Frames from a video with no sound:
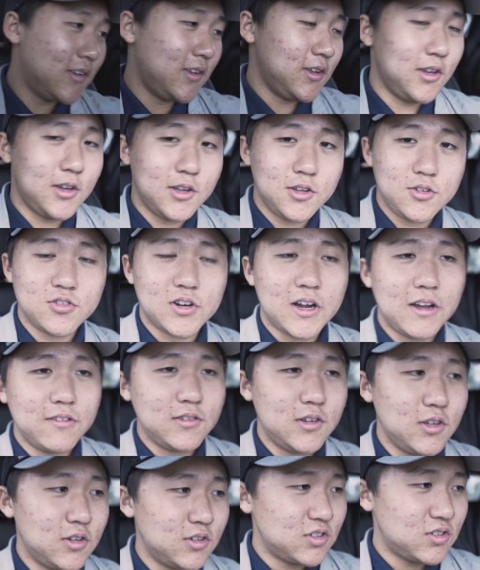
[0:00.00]
You could
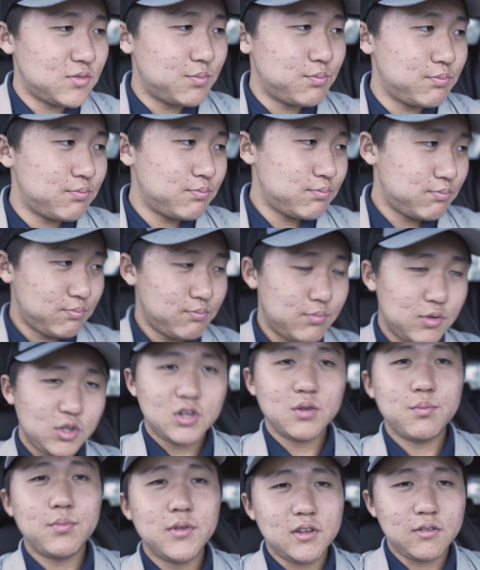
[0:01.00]

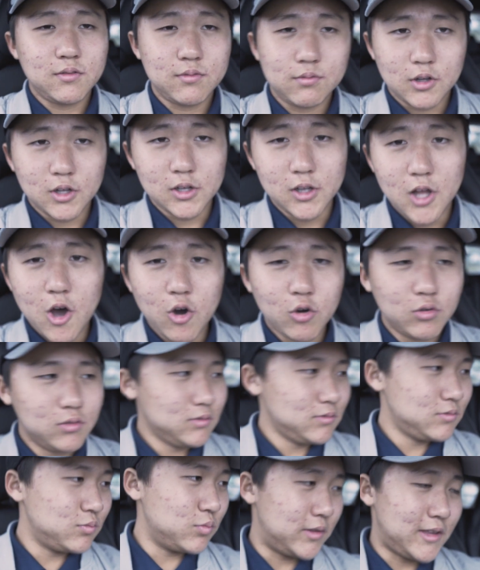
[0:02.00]
be alone
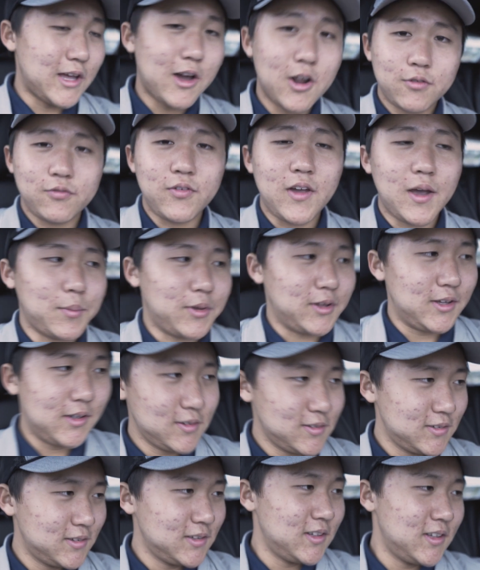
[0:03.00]
without a family
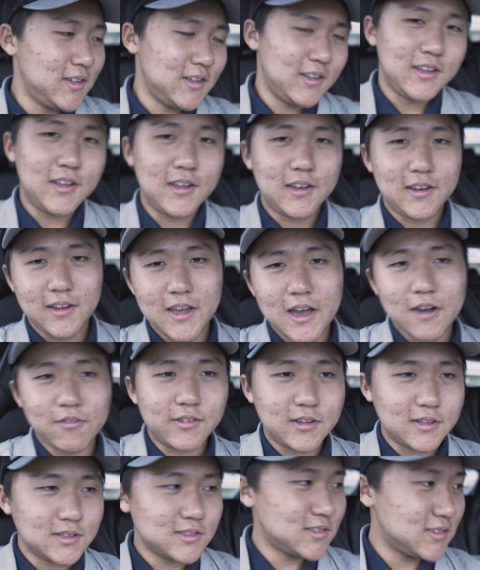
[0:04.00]
and have
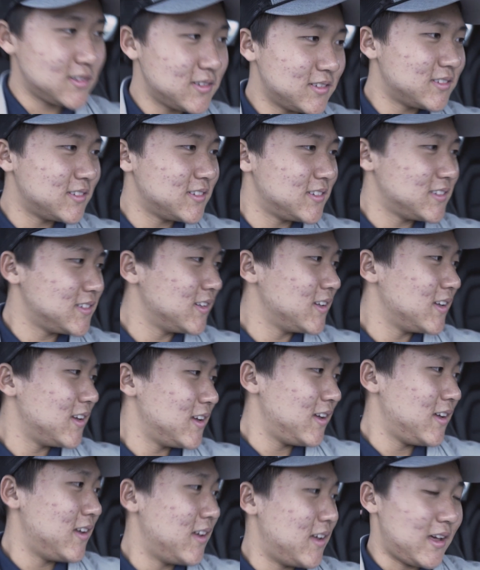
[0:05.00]
this
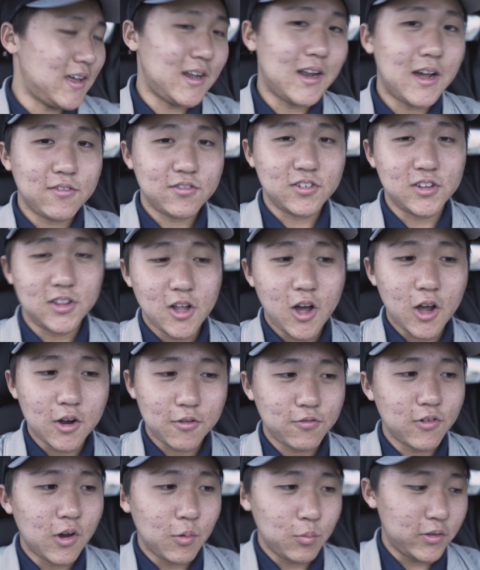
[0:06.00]
and have a lot
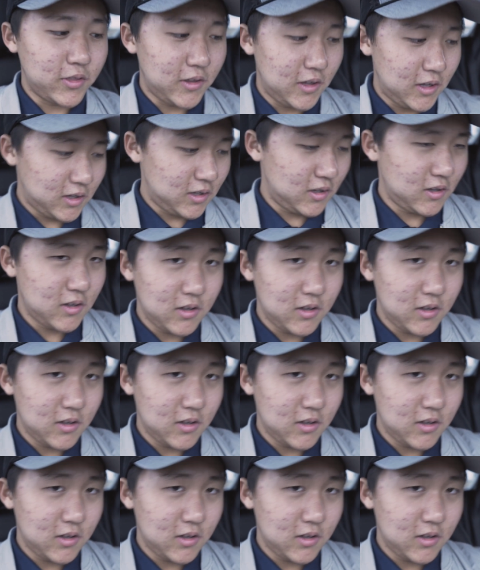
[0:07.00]
of fun with it.